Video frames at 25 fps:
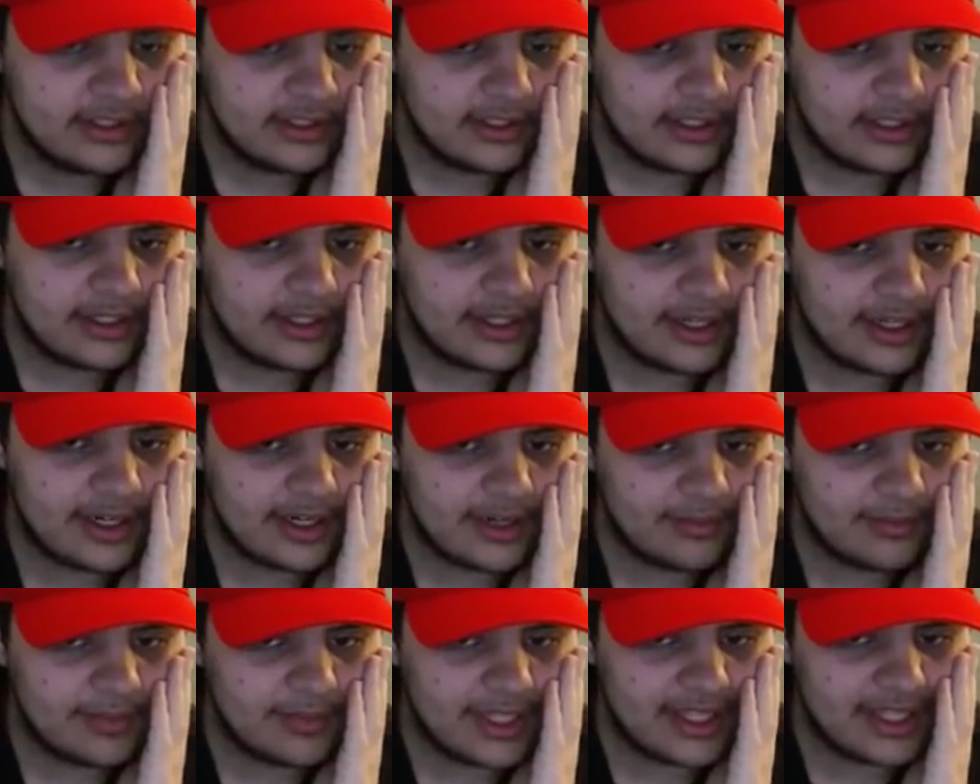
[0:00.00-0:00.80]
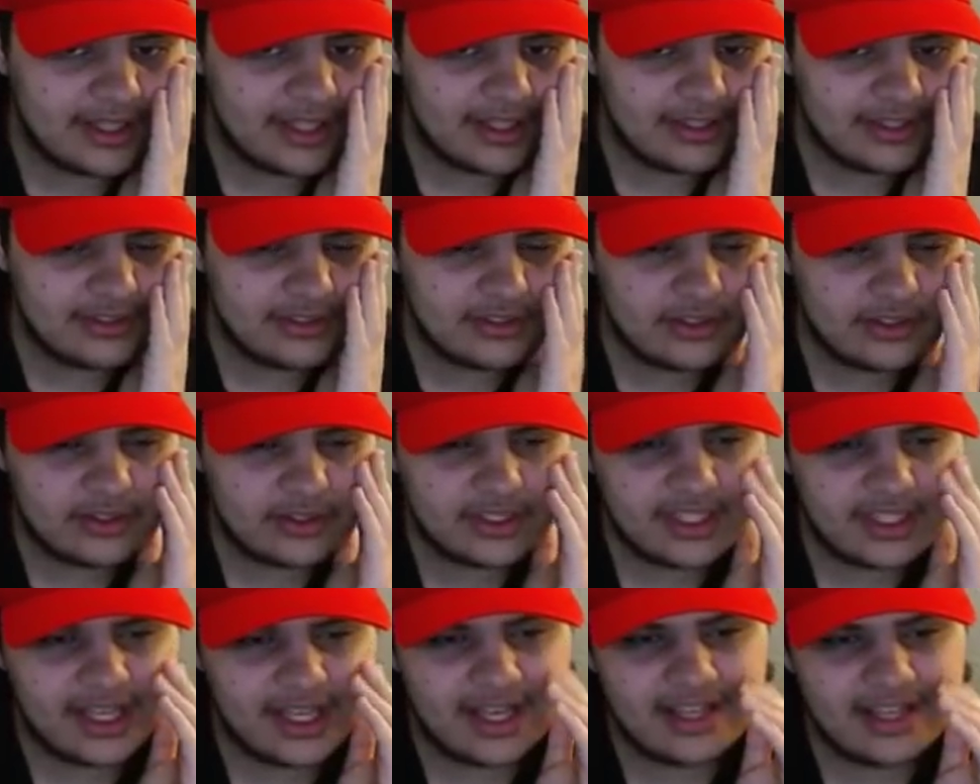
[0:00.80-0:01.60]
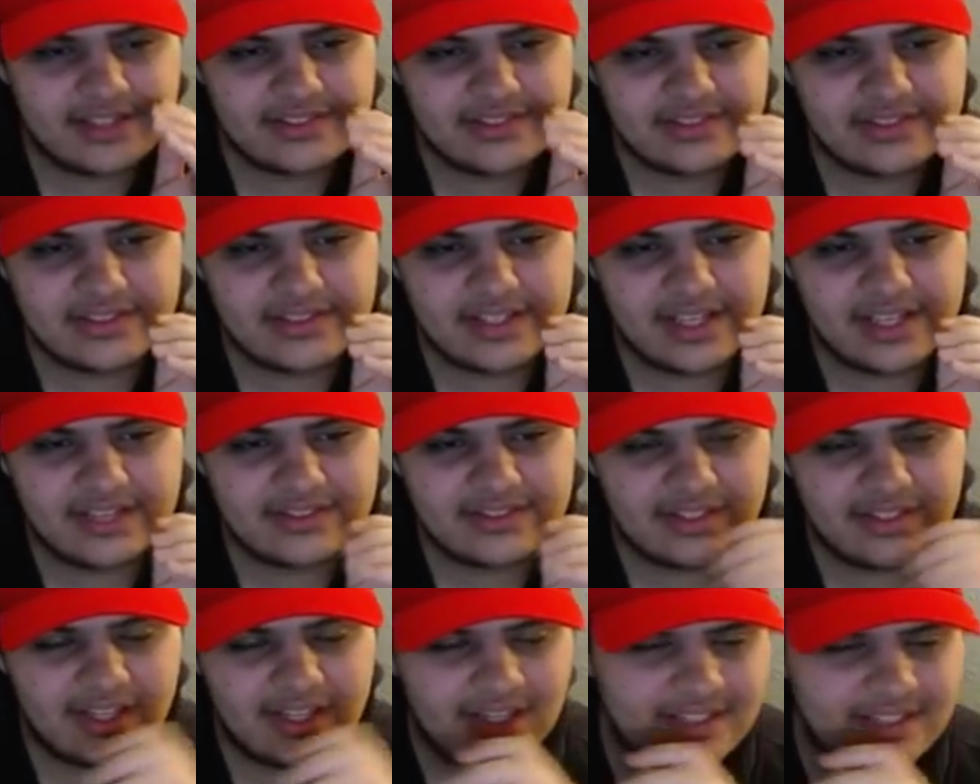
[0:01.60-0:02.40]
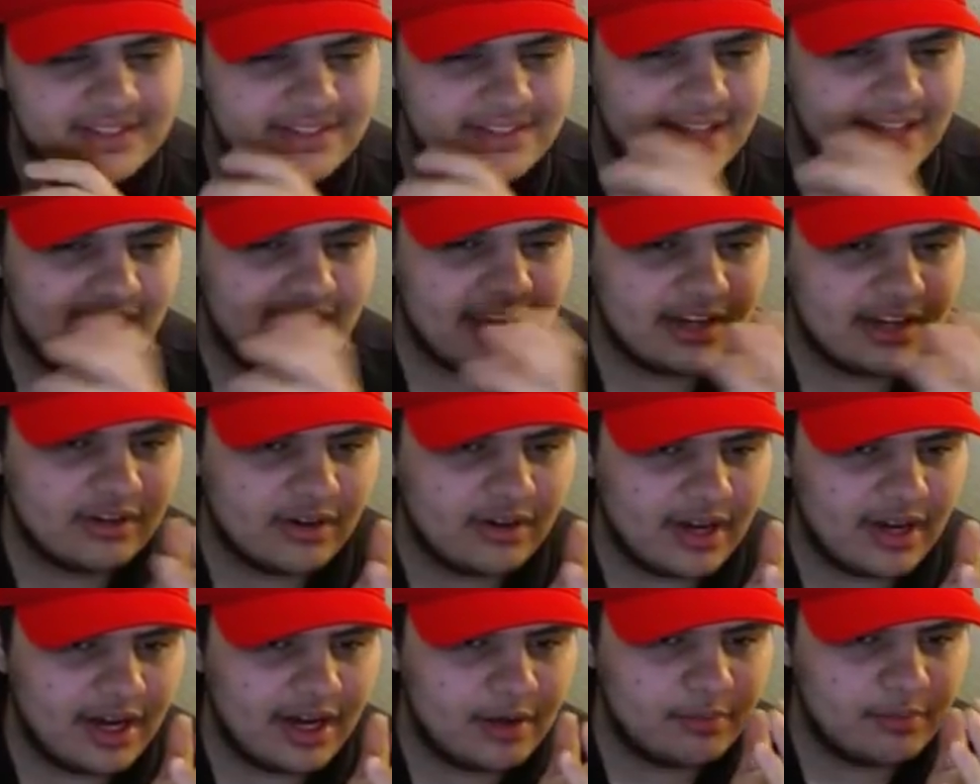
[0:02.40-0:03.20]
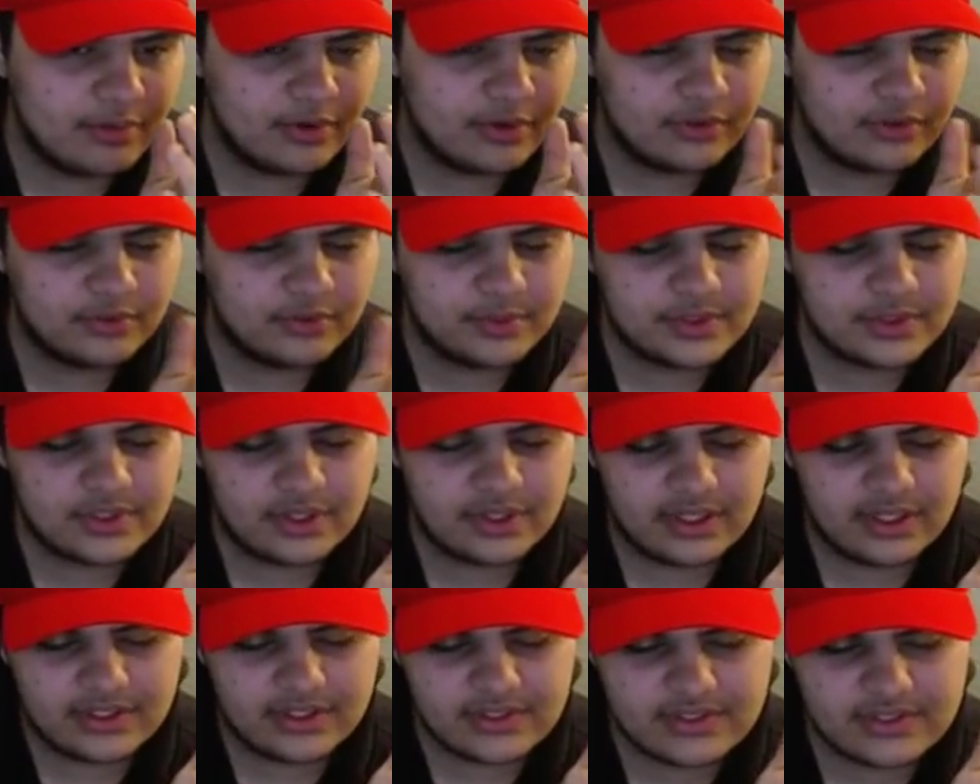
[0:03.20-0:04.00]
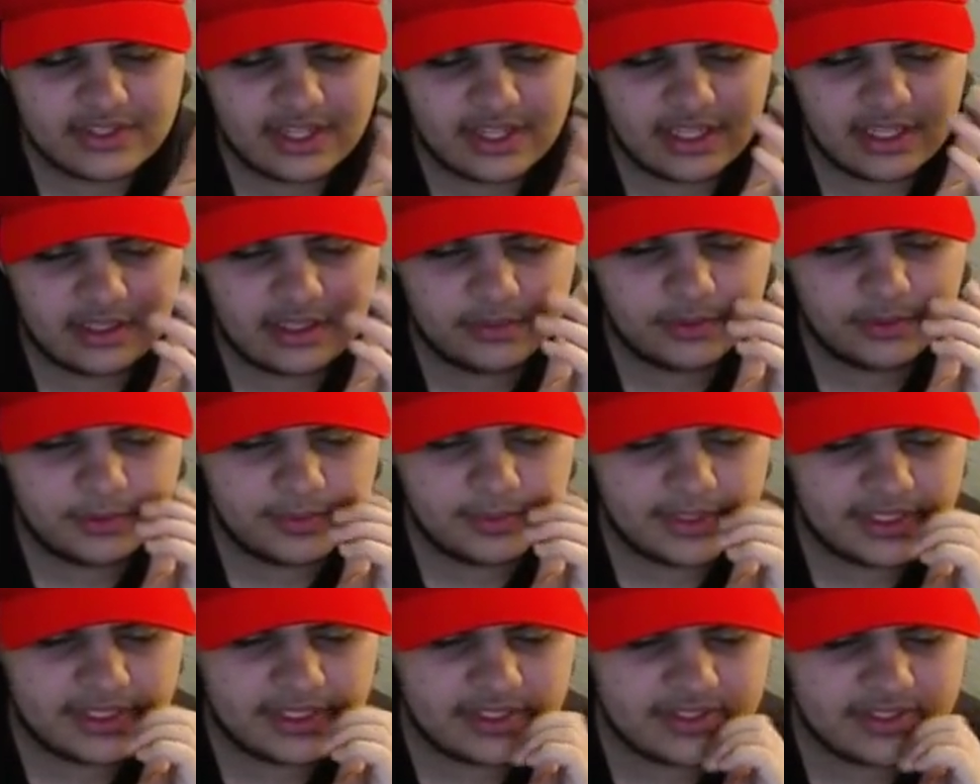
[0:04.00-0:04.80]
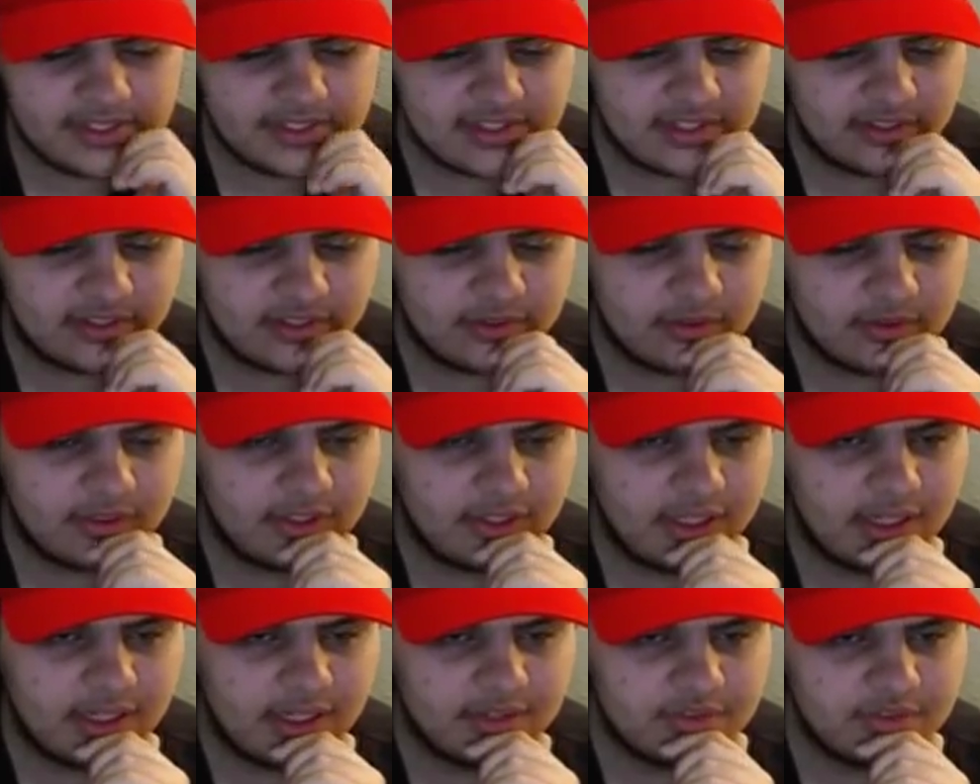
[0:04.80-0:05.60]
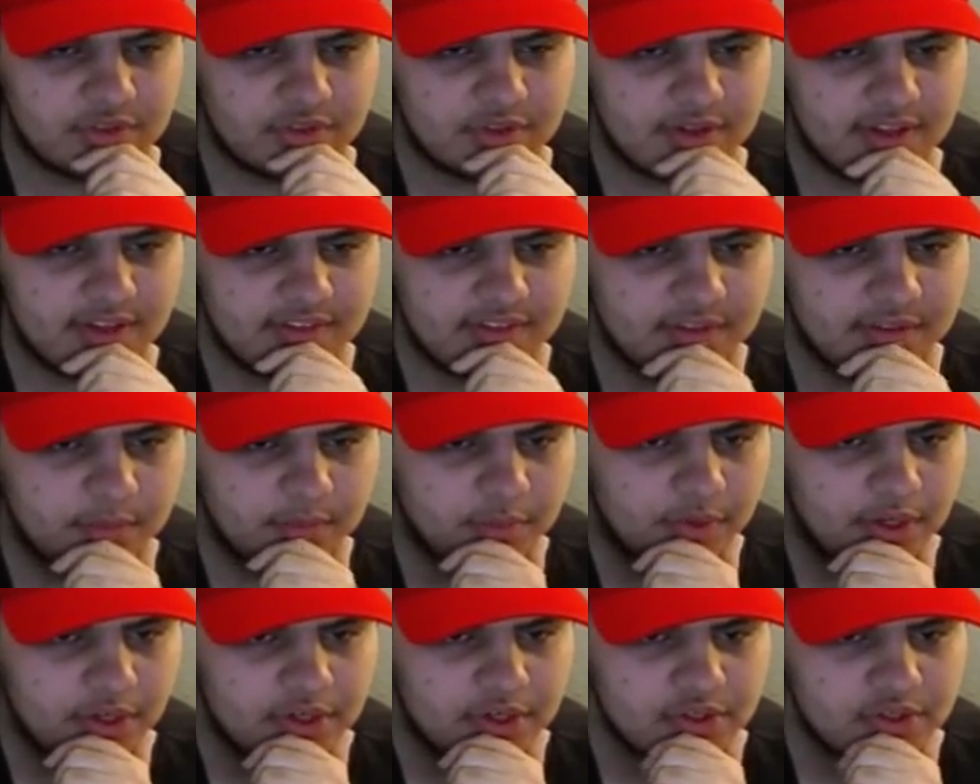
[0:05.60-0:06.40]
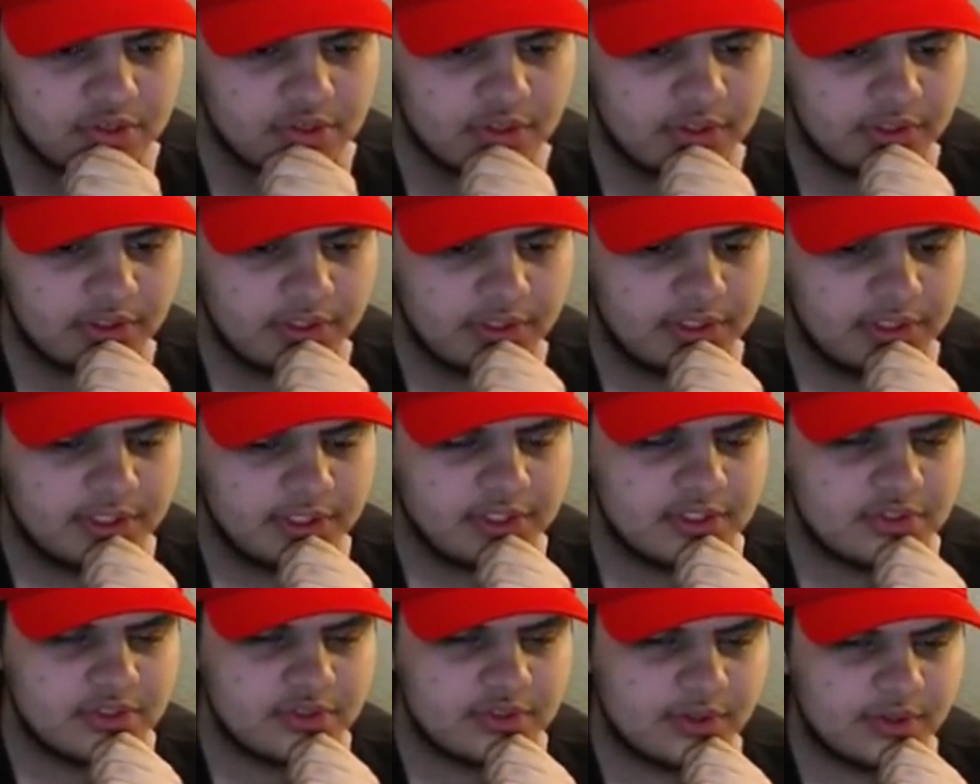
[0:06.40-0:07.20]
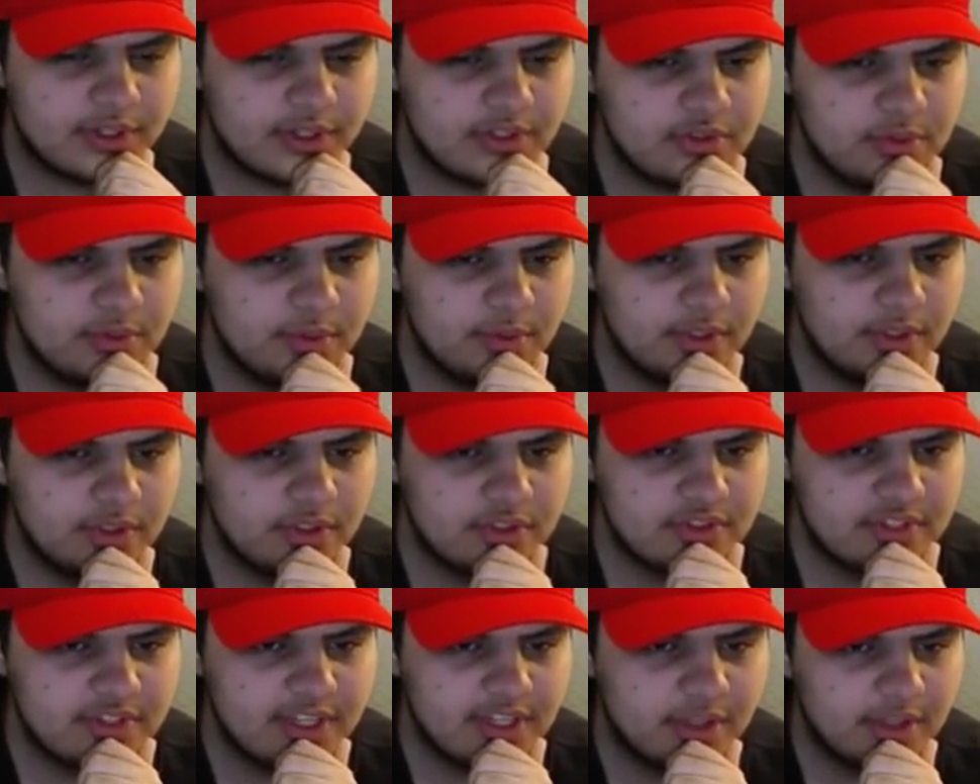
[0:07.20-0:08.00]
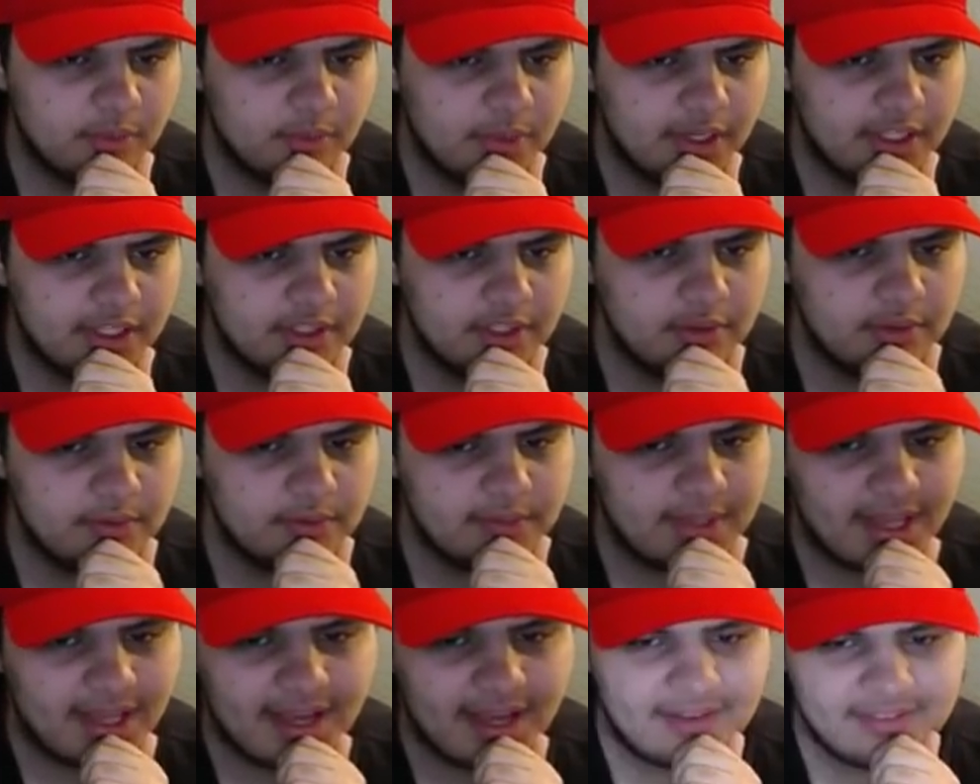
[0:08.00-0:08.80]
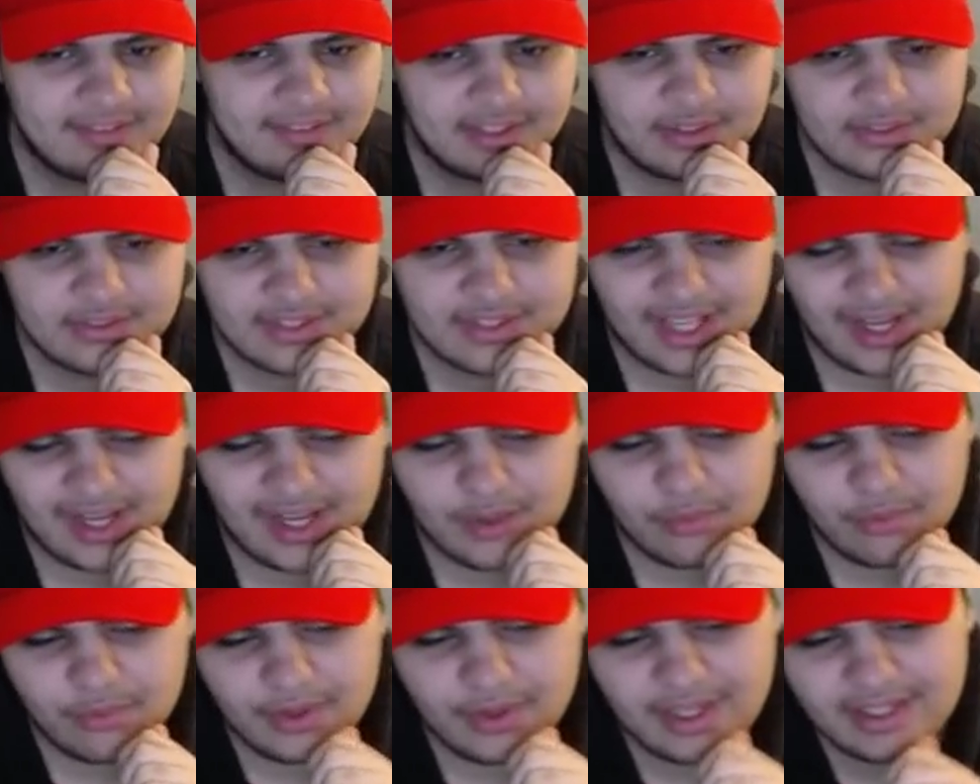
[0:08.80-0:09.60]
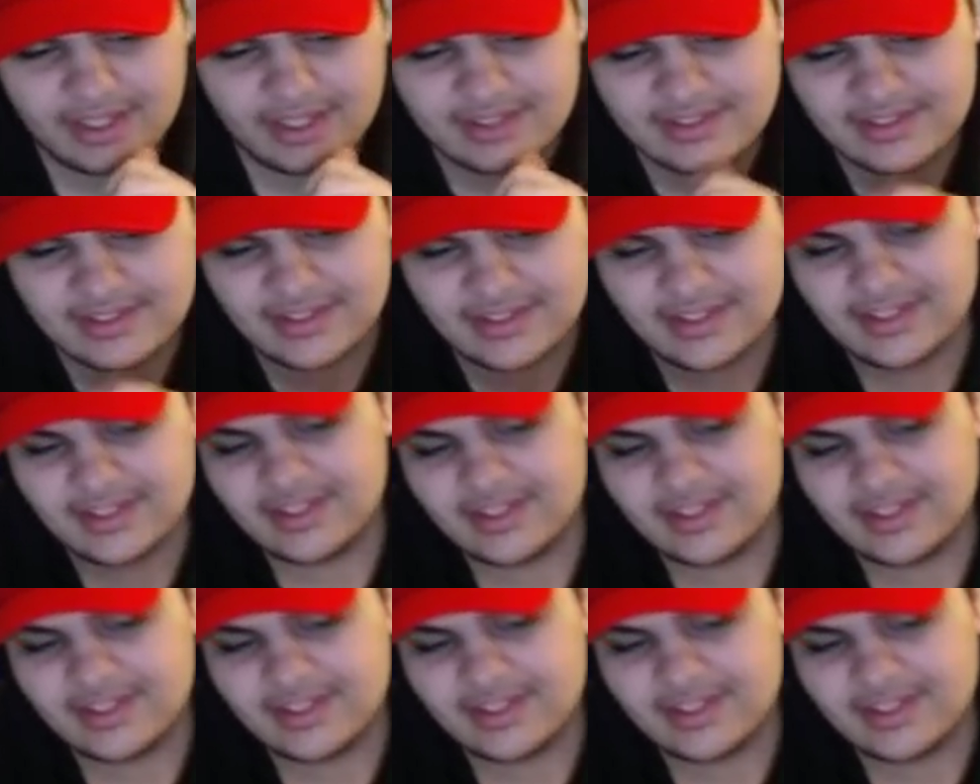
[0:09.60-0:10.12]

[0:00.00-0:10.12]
And, you know, he has a lot of these anger outbursts, which are understandable because he's under a lot of stress and pressure. So I do understand why he would be having those outbreaks.